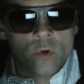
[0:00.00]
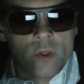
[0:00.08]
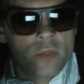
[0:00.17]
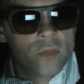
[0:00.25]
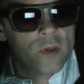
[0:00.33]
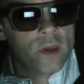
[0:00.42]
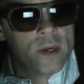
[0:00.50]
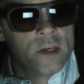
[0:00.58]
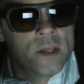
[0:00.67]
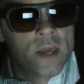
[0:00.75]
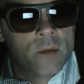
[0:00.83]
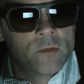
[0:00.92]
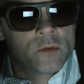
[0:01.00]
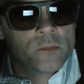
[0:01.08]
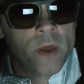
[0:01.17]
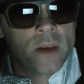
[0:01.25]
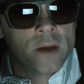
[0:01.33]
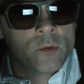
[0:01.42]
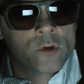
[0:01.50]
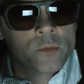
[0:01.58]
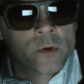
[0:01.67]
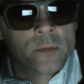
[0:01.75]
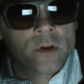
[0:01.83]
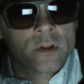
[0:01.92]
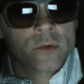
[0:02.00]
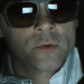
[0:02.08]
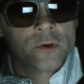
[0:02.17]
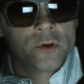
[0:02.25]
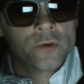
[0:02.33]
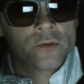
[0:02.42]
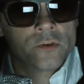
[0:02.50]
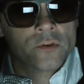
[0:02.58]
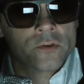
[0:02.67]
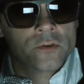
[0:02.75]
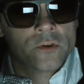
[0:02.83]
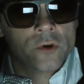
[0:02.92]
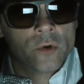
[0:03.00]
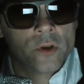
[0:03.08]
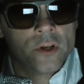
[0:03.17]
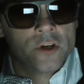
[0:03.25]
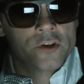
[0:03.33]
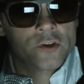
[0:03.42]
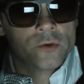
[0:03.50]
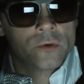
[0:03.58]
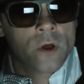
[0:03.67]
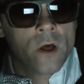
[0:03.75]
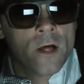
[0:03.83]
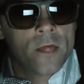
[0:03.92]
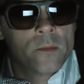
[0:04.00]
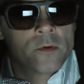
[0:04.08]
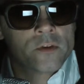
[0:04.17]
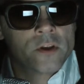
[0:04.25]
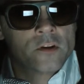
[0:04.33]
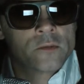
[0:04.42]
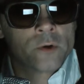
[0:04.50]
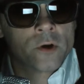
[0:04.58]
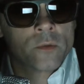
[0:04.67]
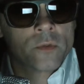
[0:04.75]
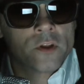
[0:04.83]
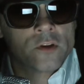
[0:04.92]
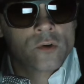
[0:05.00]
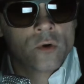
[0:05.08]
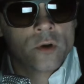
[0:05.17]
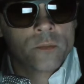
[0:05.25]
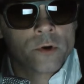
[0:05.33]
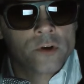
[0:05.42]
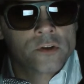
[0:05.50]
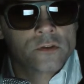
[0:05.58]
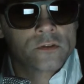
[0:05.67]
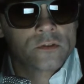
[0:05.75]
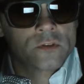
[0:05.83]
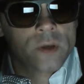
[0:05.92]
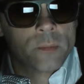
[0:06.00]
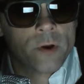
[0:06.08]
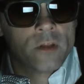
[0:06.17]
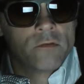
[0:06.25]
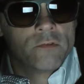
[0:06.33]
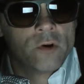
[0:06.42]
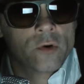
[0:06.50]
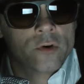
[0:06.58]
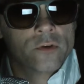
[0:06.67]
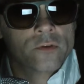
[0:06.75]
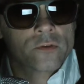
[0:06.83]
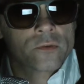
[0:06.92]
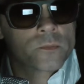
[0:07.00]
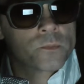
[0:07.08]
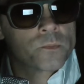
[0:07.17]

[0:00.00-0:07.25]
with in game spending, which permanently reduces the token issue. The percentage burn with each coin purchase is set by the voters.